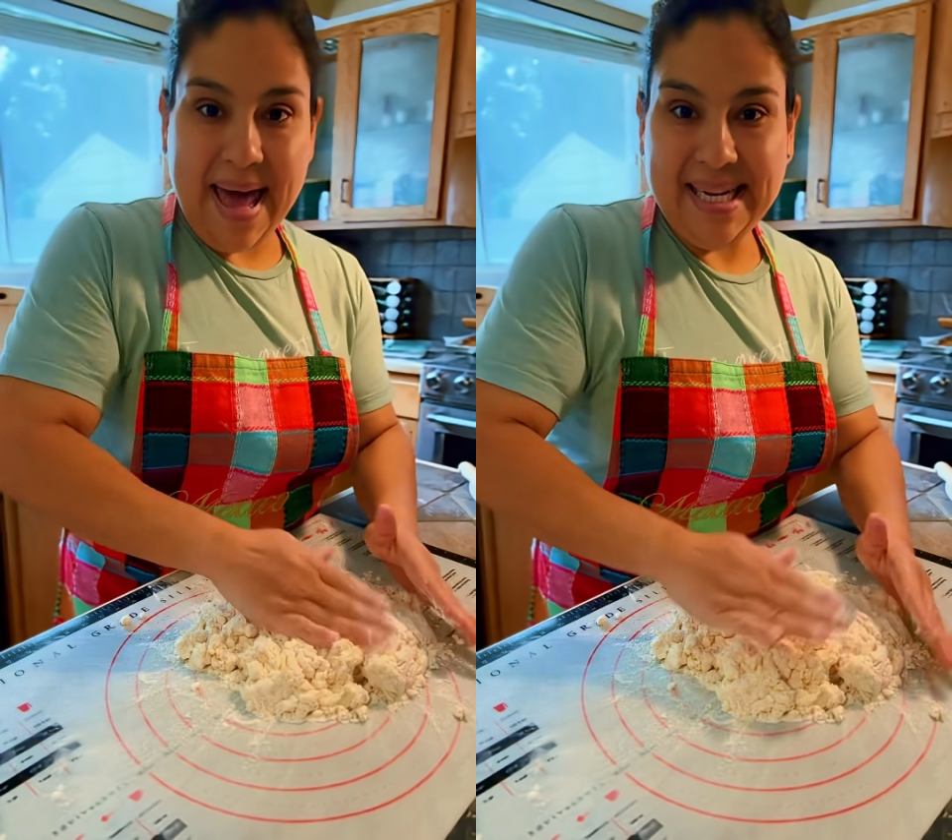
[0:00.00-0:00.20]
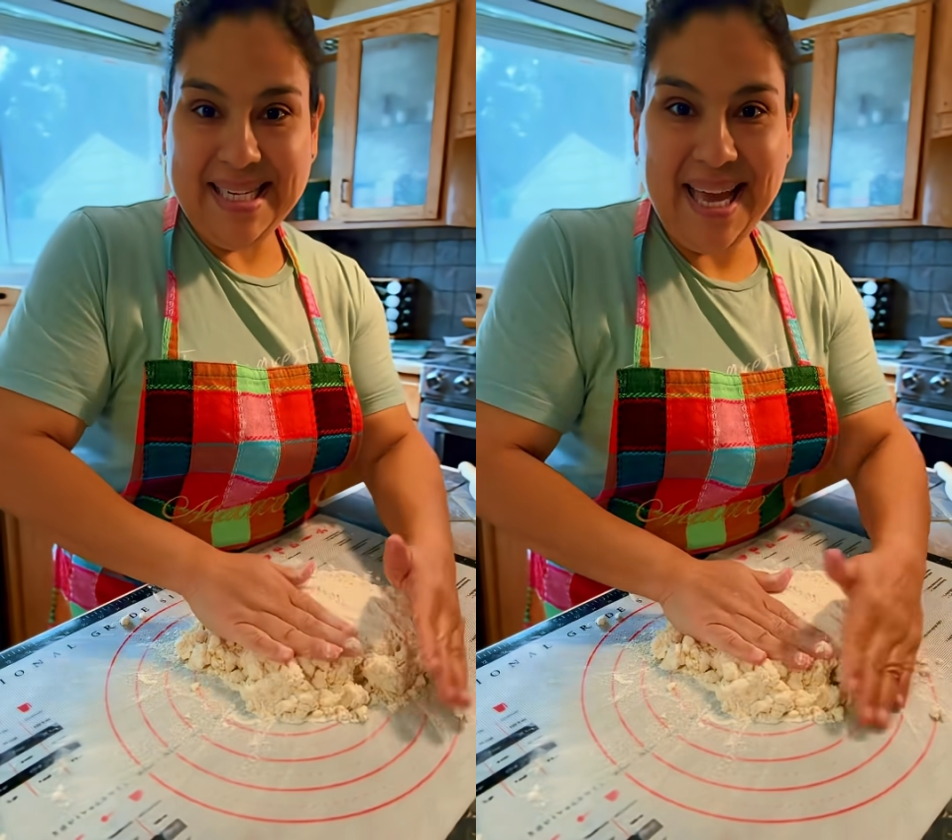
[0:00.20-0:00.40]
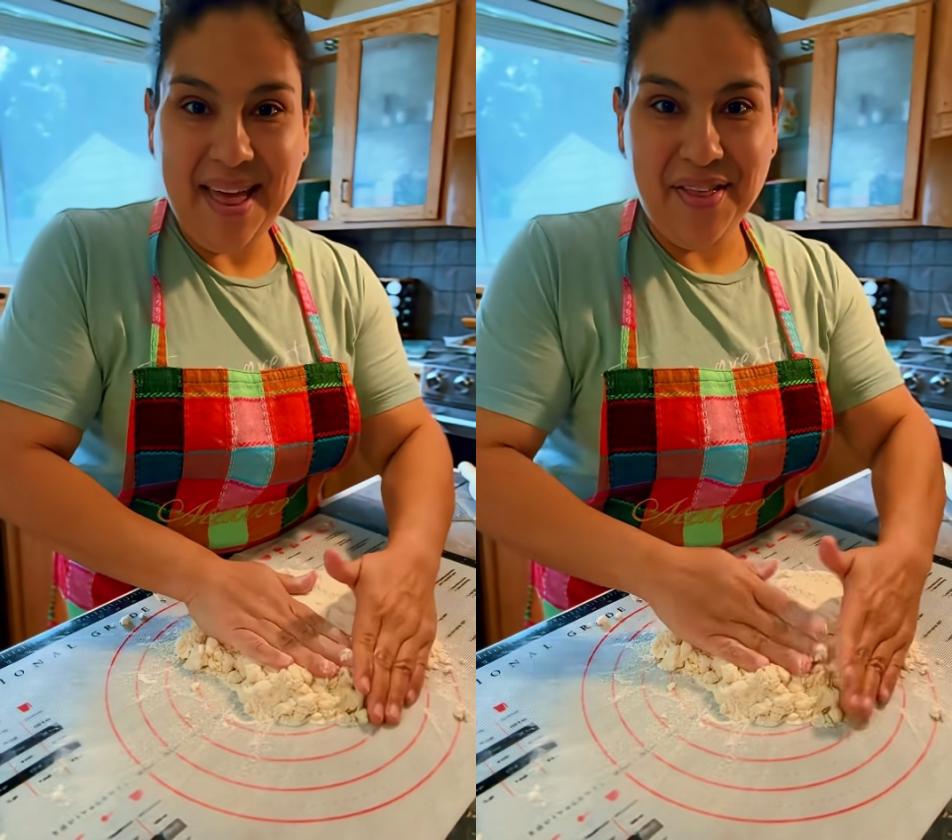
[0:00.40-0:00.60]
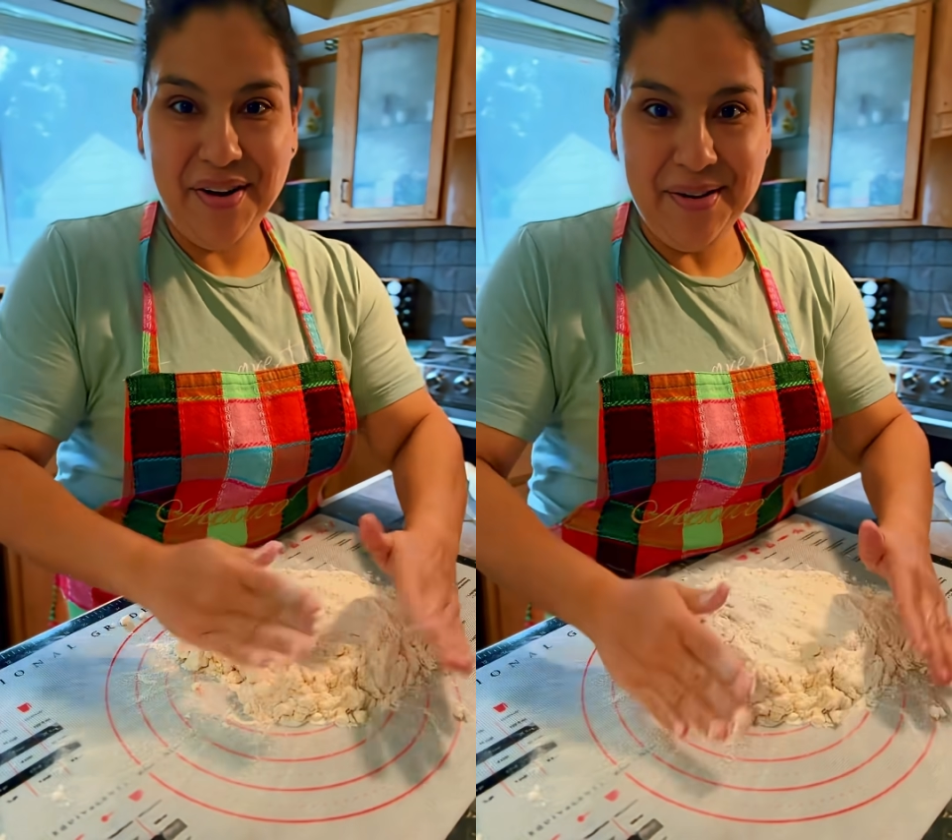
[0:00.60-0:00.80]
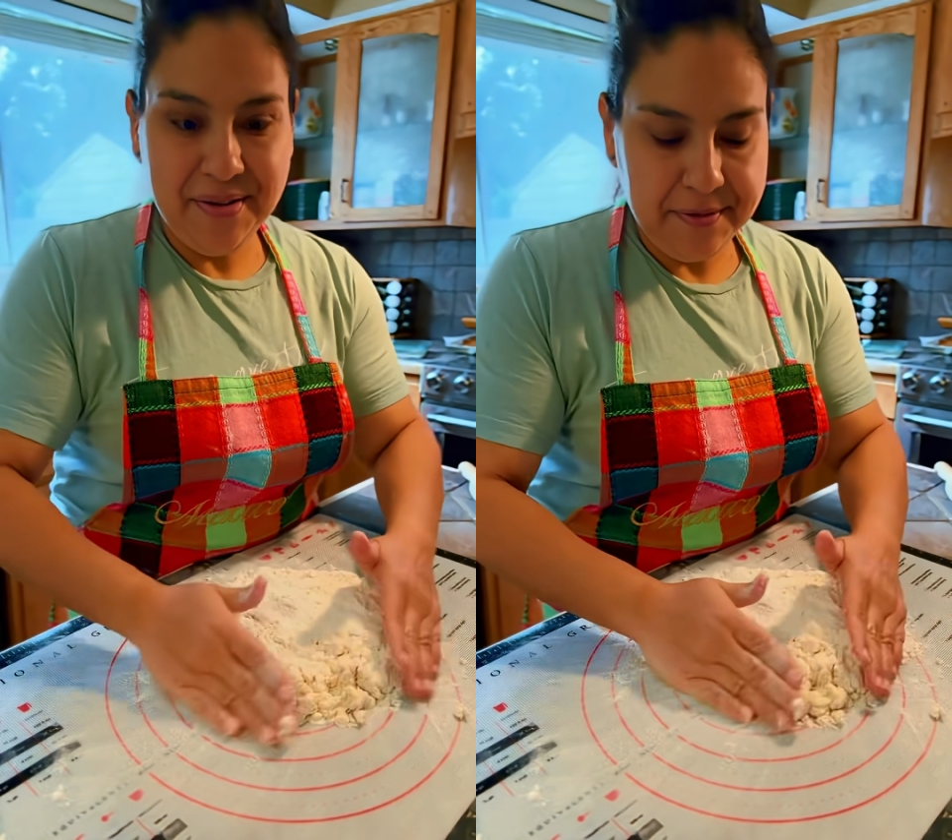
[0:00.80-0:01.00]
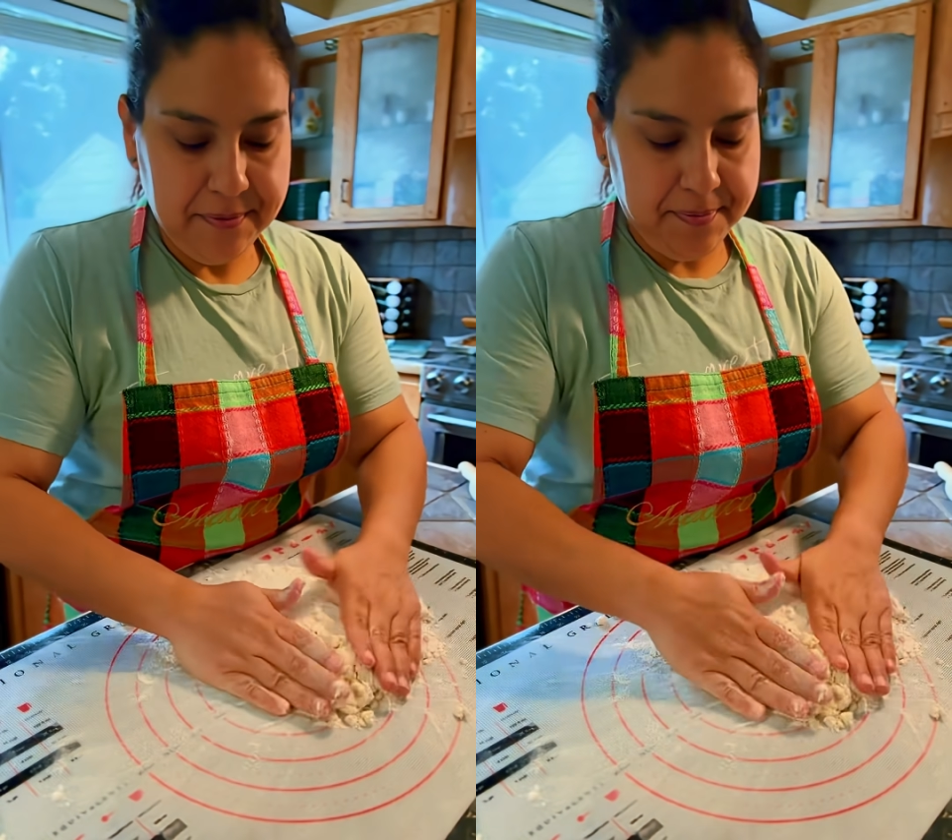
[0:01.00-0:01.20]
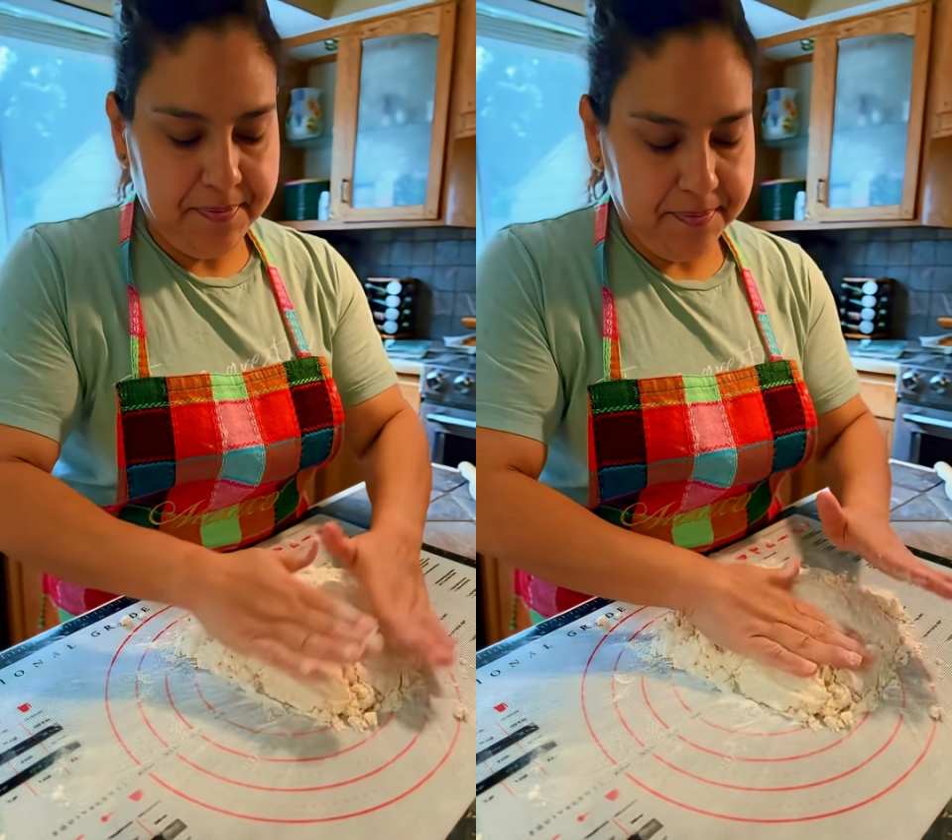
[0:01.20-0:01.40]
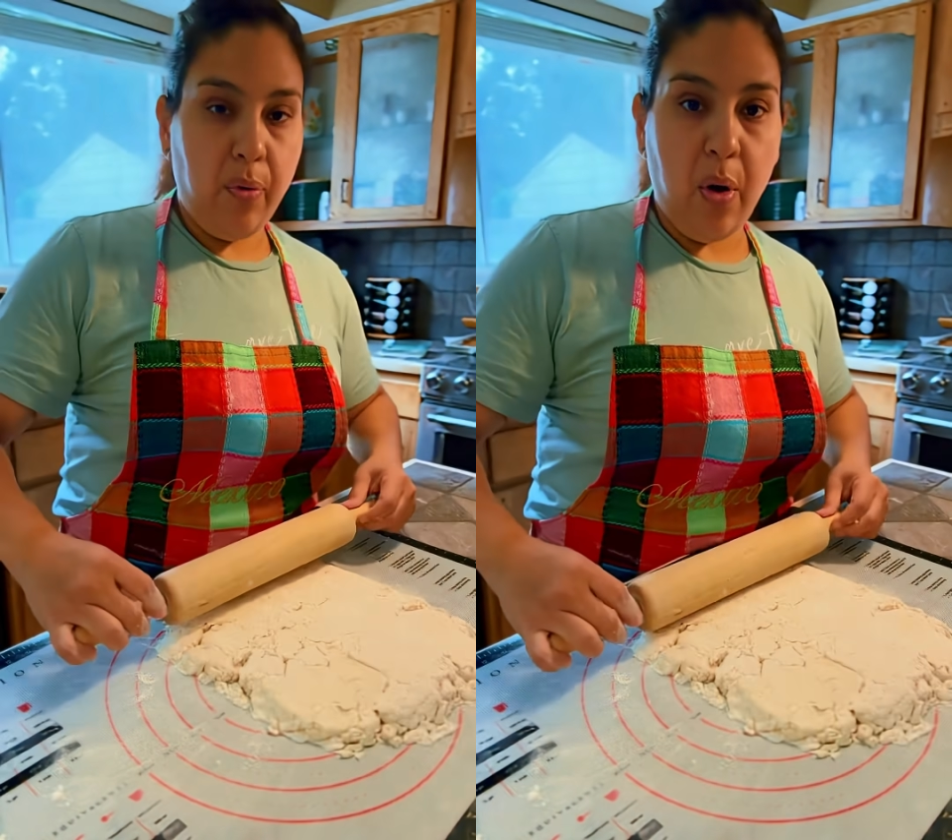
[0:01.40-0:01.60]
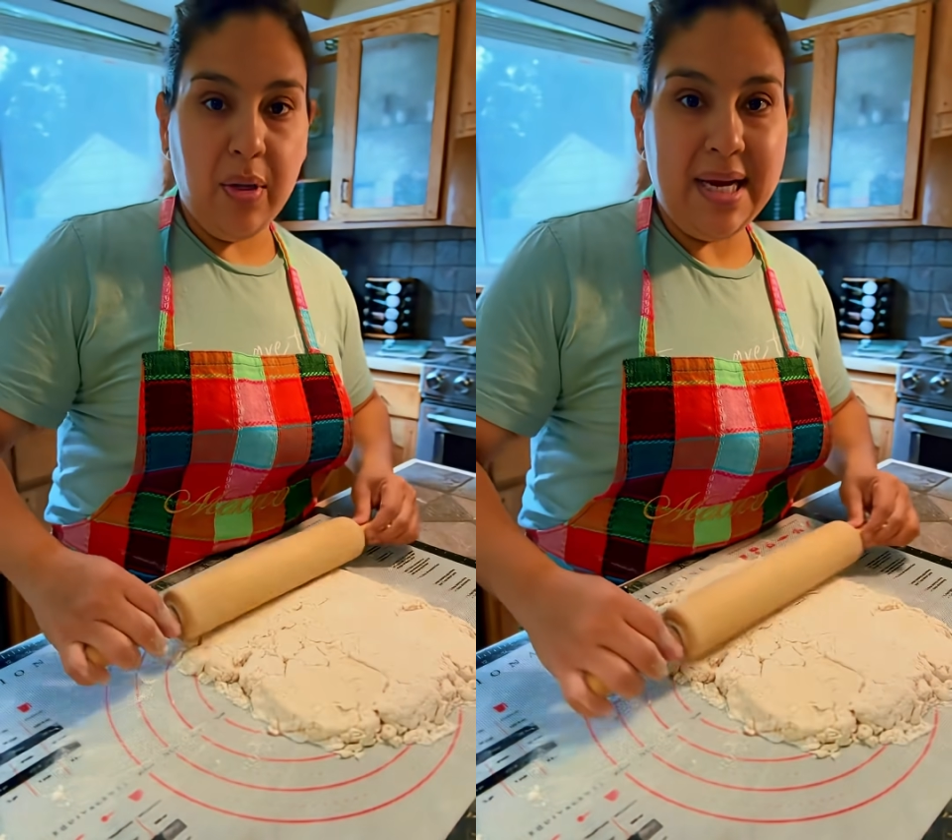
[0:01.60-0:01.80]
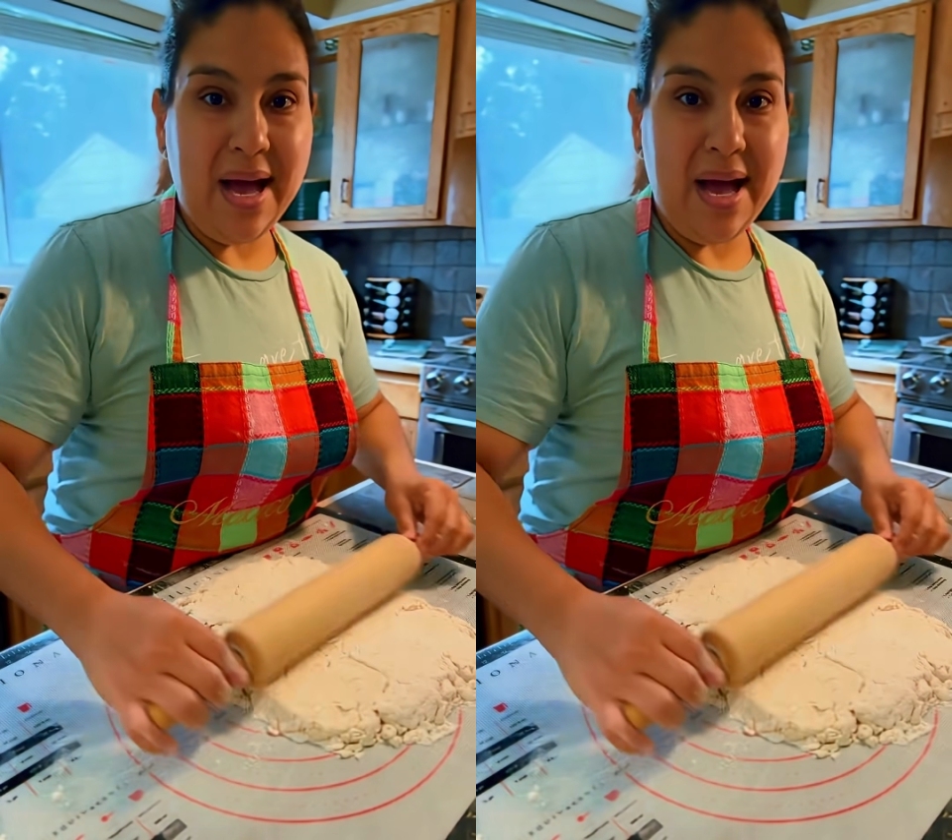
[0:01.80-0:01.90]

Pat it together. Roll